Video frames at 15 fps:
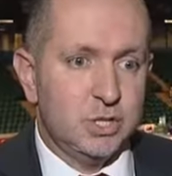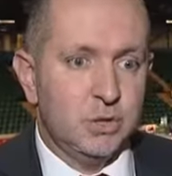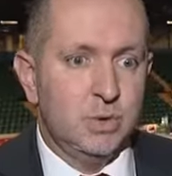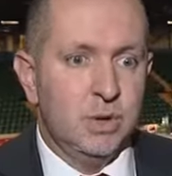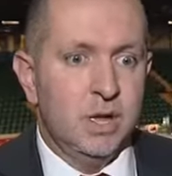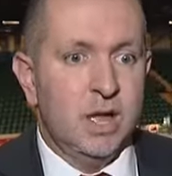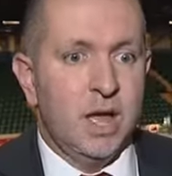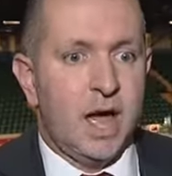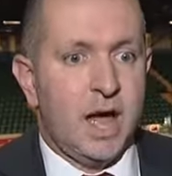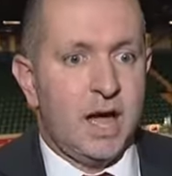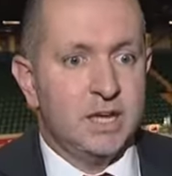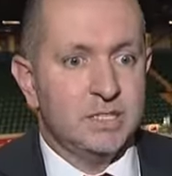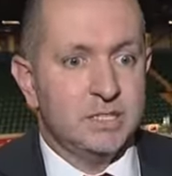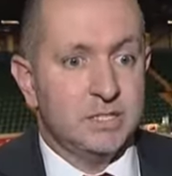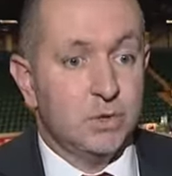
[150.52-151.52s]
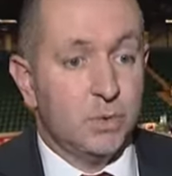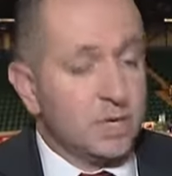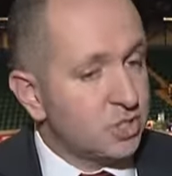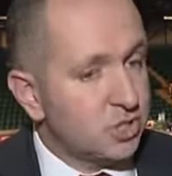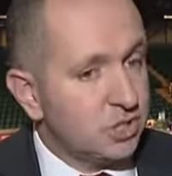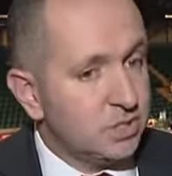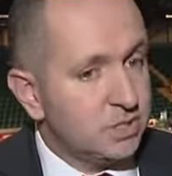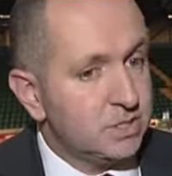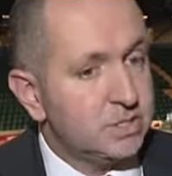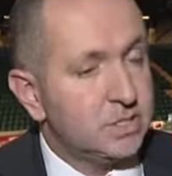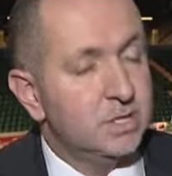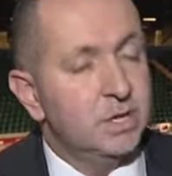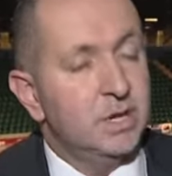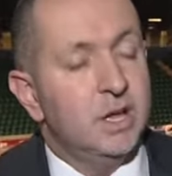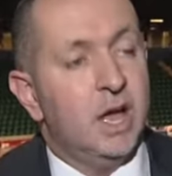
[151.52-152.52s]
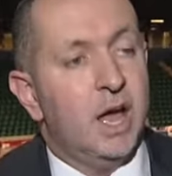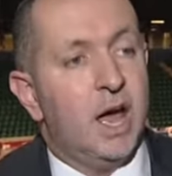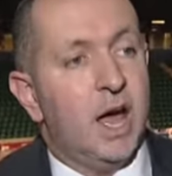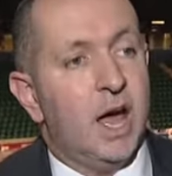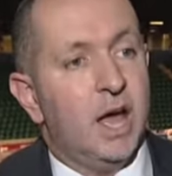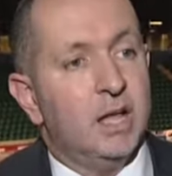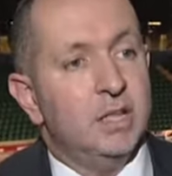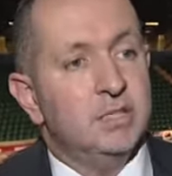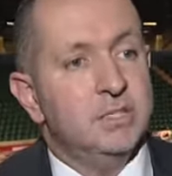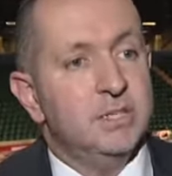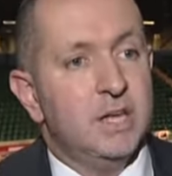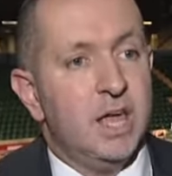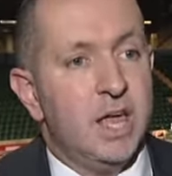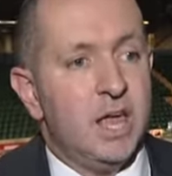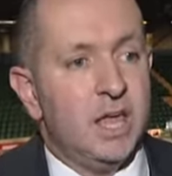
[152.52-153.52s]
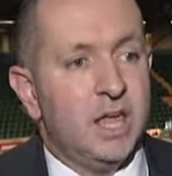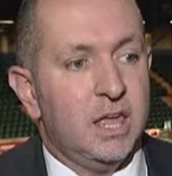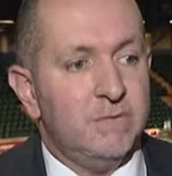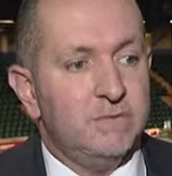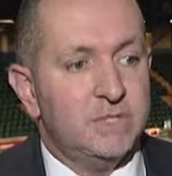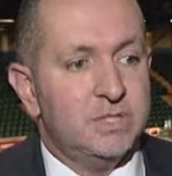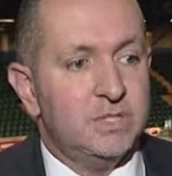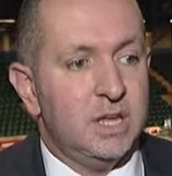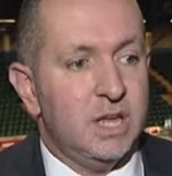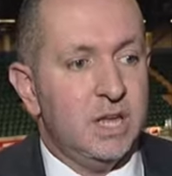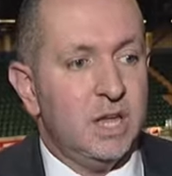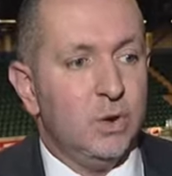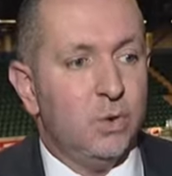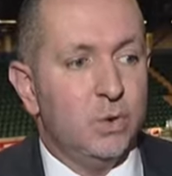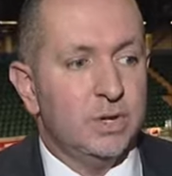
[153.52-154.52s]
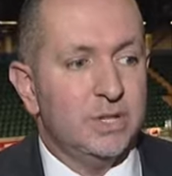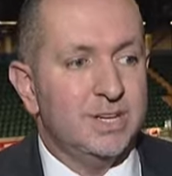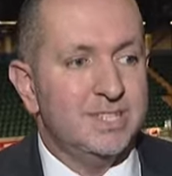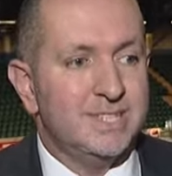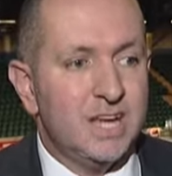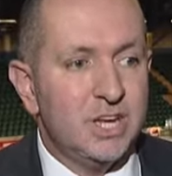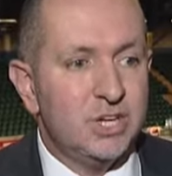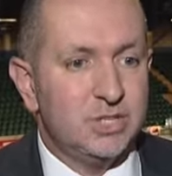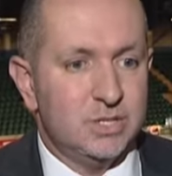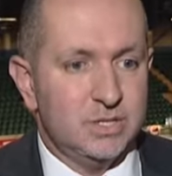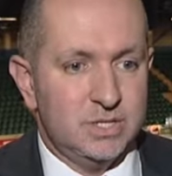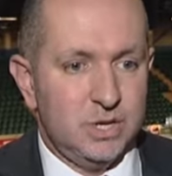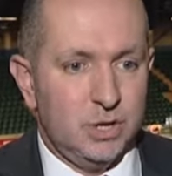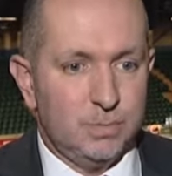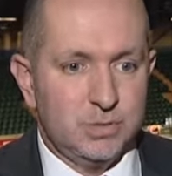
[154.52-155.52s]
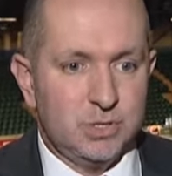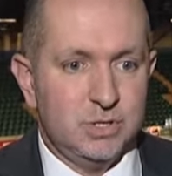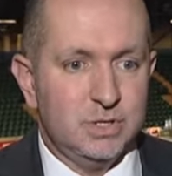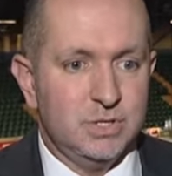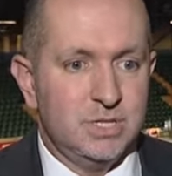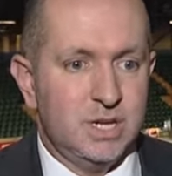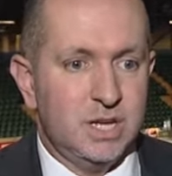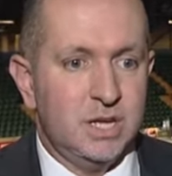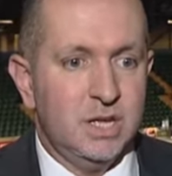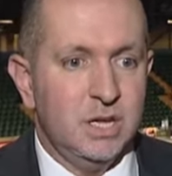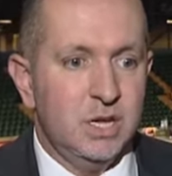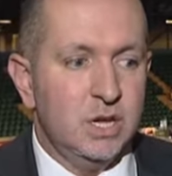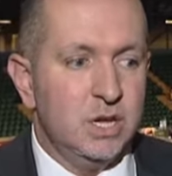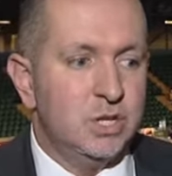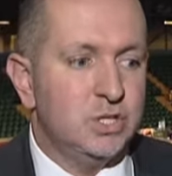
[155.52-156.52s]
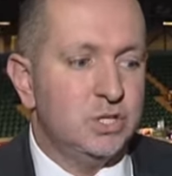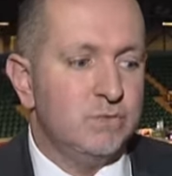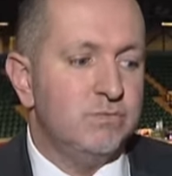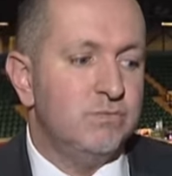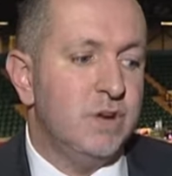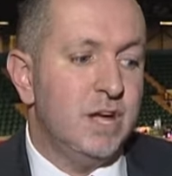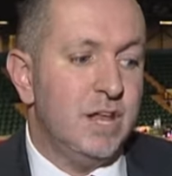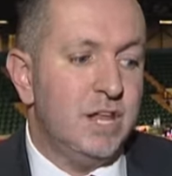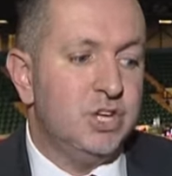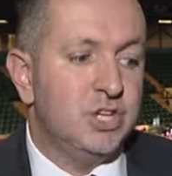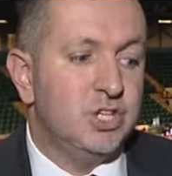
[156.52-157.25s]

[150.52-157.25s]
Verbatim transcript: to ask questions and it gives the organisations the opportunity to really